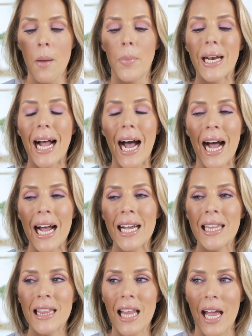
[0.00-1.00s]
But
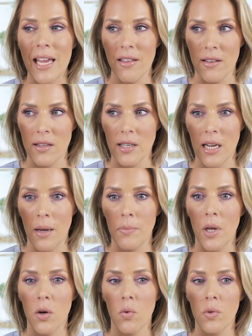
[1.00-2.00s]
I like this step
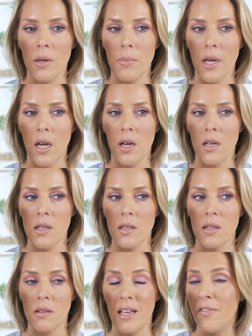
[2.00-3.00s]
not only
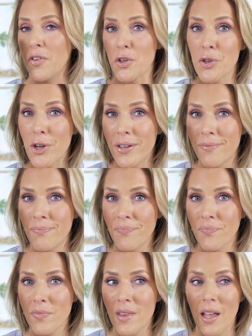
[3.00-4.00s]
because it feels good,
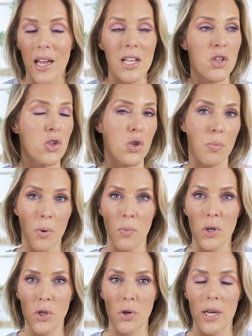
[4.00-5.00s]
it's super
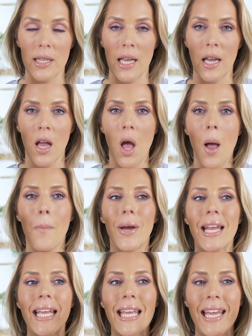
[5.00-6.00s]
moisturizing, but
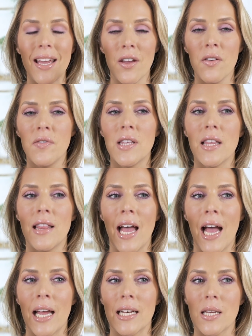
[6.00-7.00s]
it gives
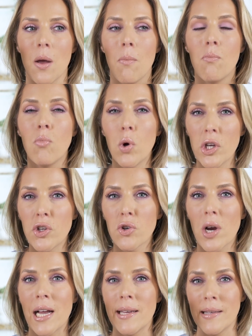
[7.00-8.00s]
that
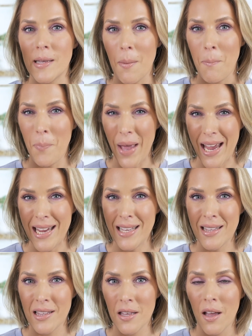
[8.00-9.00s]
moisturized
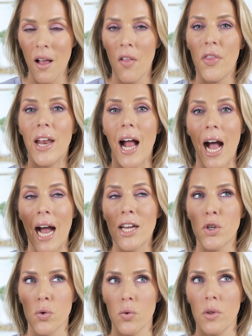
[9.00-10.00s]
base that I
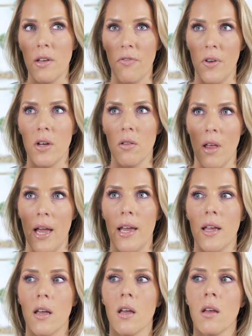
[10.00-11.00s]
truly feel
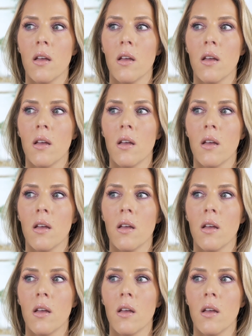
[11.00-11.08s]
like